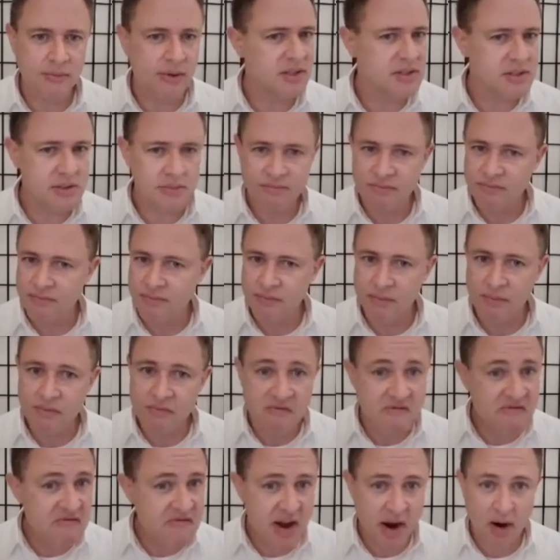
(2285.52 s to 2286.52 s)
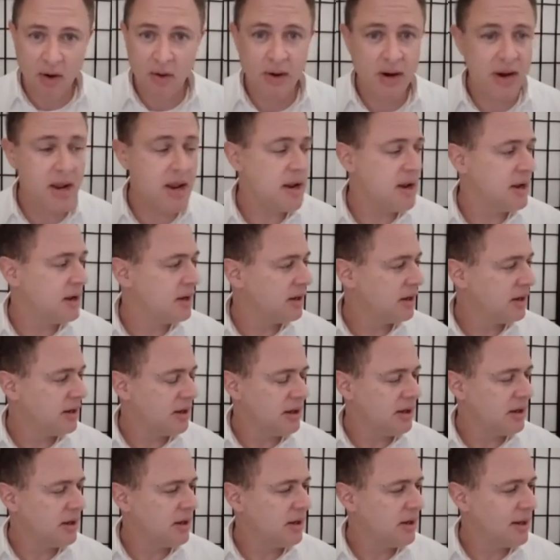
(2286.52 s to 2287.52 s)
It's very
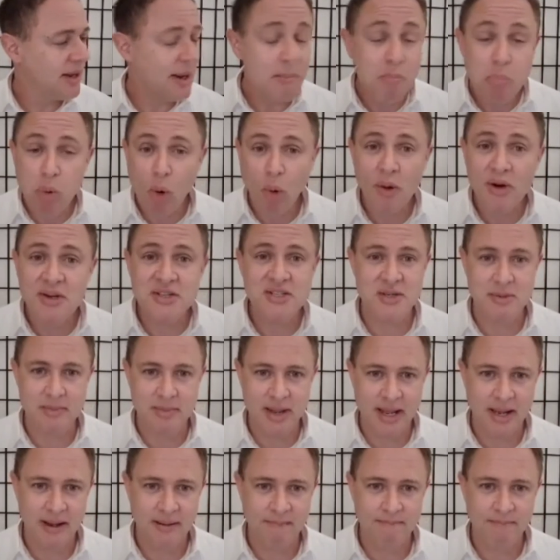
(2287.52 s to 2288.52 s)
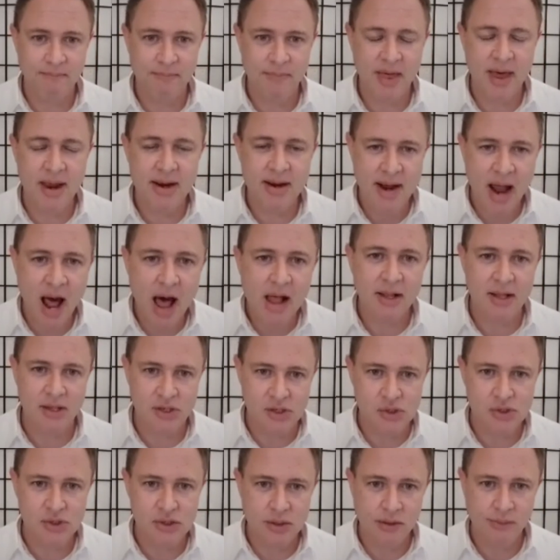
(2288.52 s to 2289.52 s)
important to me, that
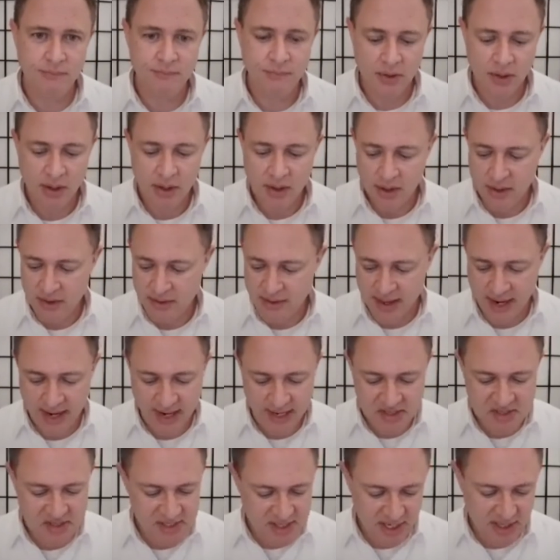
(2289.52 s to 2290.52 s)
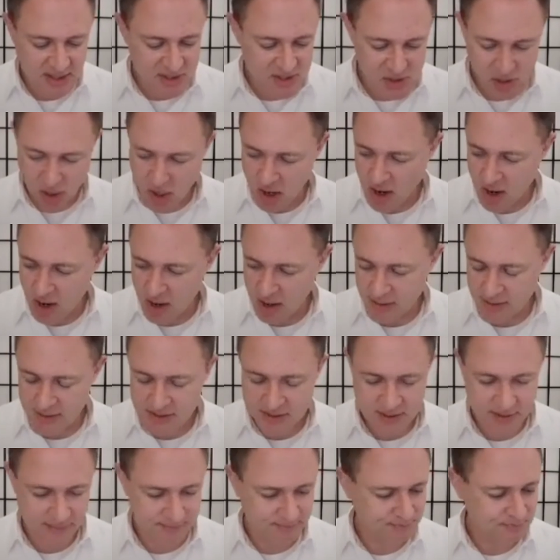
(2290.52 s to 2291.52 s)
knowledge, that I sing
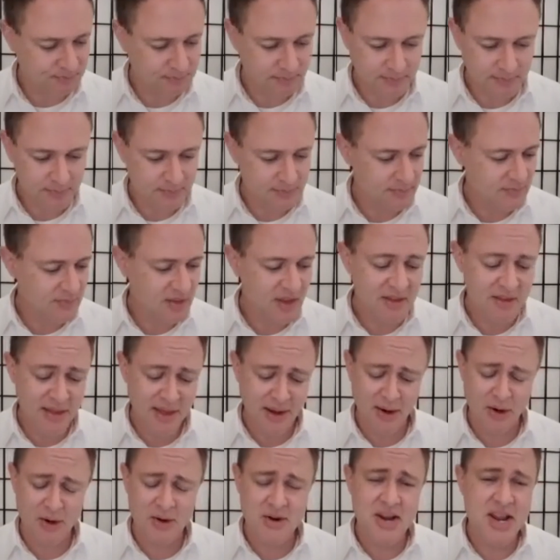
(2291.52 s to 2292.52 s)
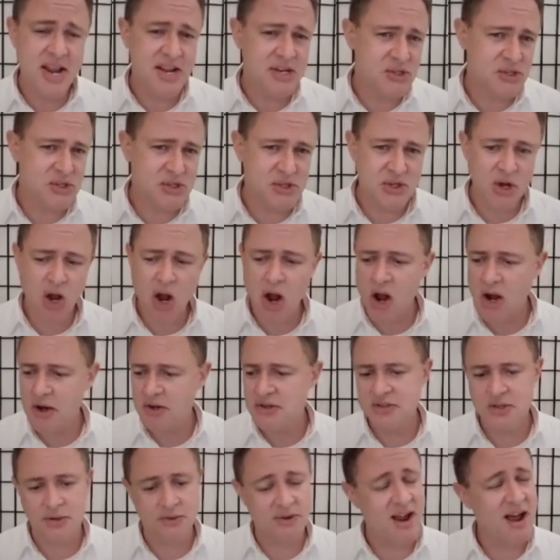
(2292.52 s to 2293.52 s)
songs that are niche
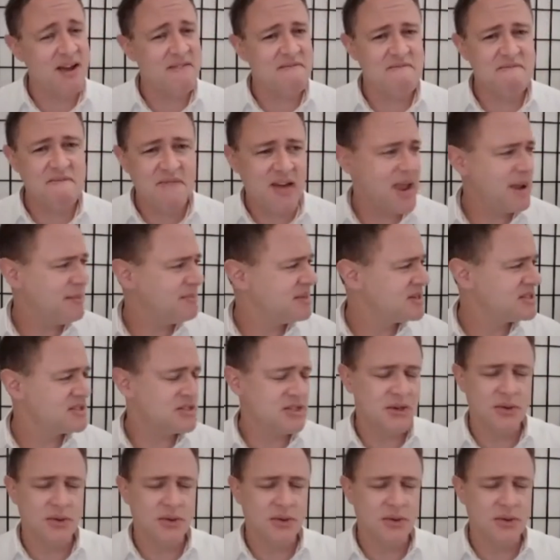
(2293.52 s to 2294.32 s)
songs. They're not famous.